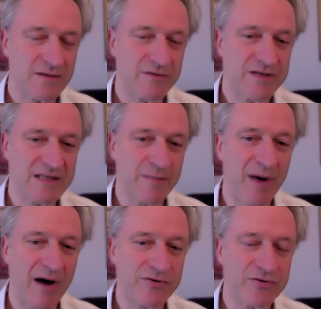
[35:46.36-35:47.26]
these are
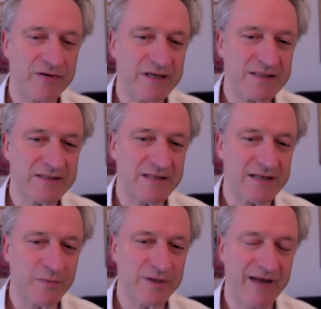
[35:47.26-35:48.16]
boundaries
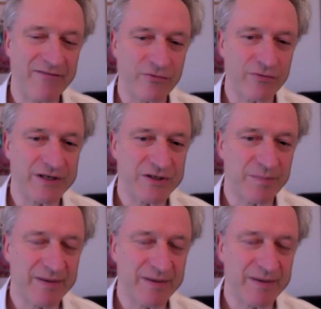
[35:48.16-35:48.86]
that we never reach,